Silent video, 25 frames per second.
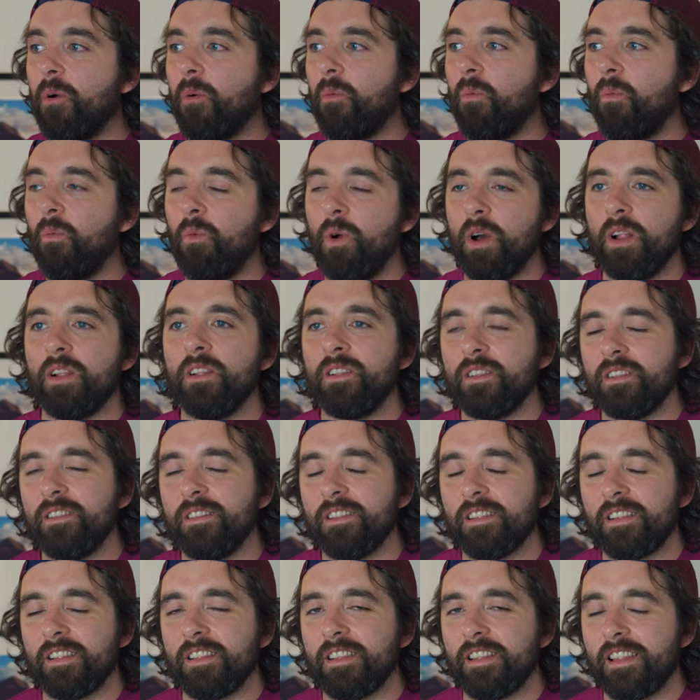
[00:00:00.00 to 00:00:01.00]

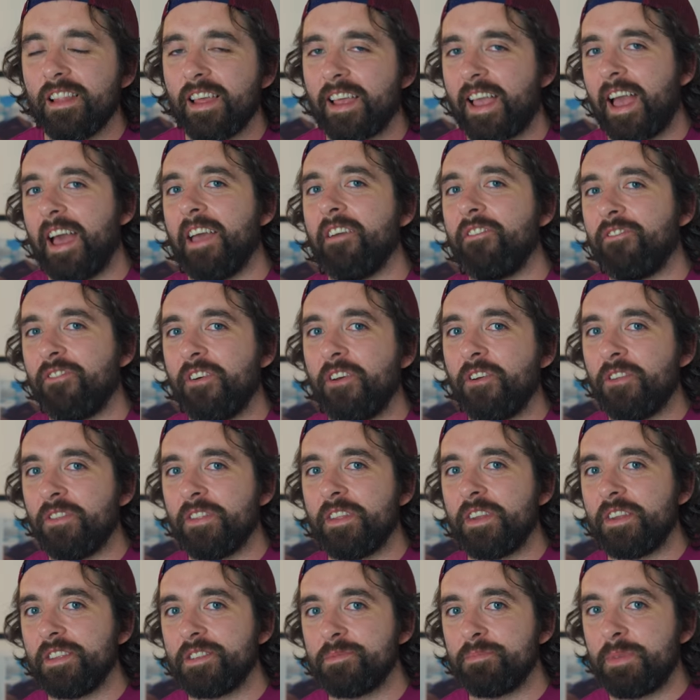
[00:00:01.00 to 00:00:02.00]
will, like, I found
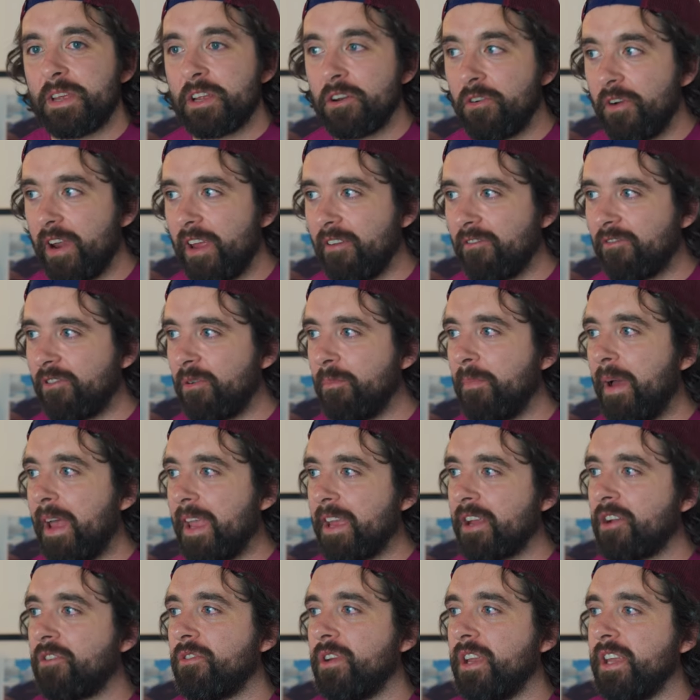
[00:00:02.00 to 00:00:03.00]
that it's been great for
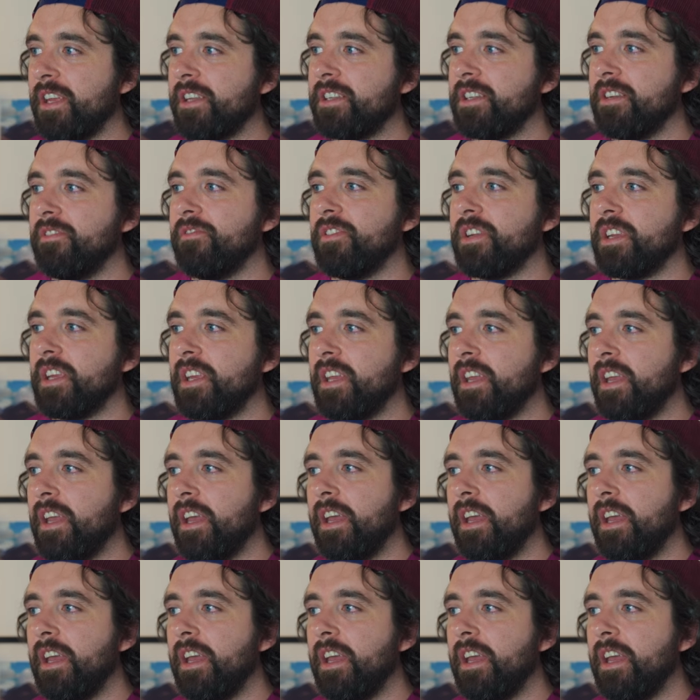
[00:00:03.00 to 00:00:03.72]
my creativity.